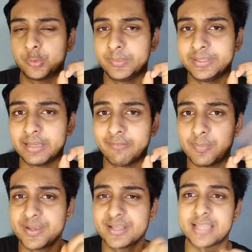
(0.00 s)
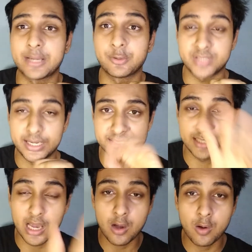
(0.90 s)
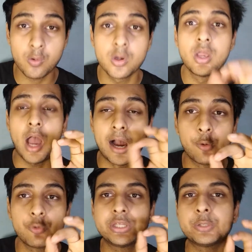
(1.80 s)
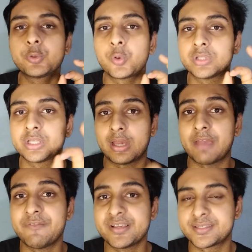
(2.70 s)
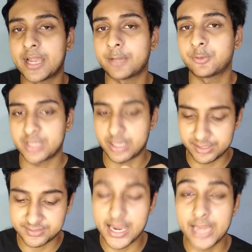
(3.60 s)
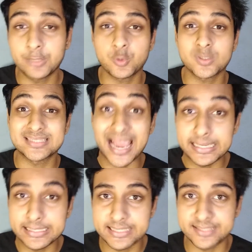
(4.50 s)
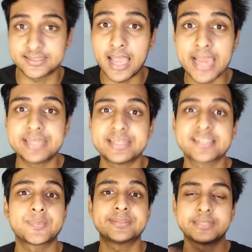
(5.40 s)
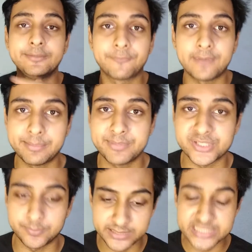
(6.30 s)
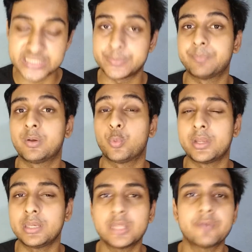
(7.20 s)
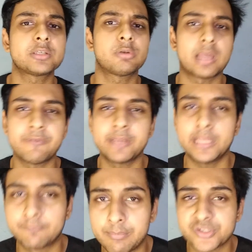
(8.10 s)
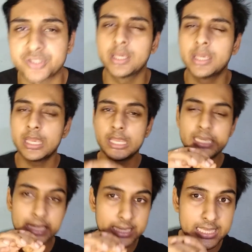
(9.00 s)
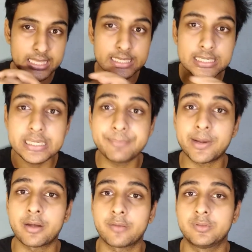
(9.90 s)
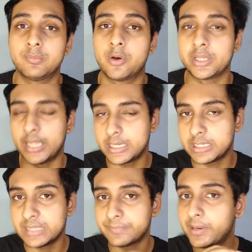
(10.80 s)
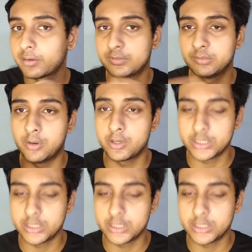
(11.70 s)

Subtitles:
you will be developing sinusitis. Now, how do you know that you're having sinusitis? Sinusitis, itis means inflammation. Please remember, whenever you are having inflammation in any part of the body,